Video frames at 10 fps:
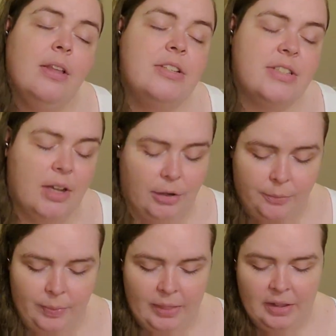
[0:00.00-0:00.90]

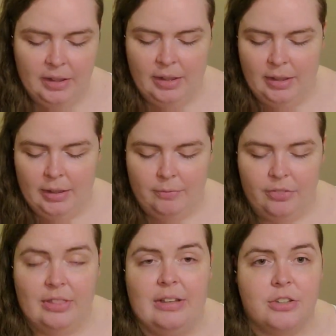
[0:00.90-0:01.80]
So
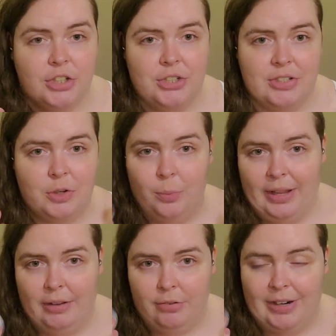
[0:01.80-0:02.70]
these are just a
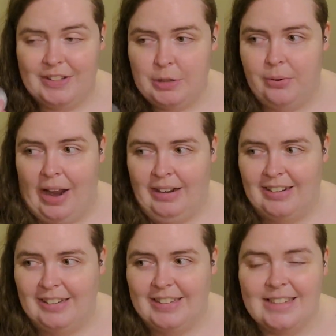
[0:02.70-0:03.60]
way for us to
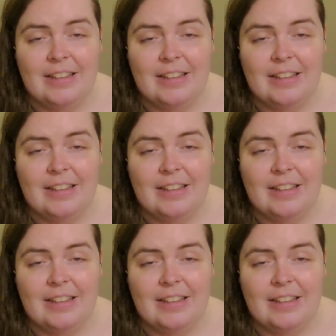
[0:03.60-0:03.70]
practice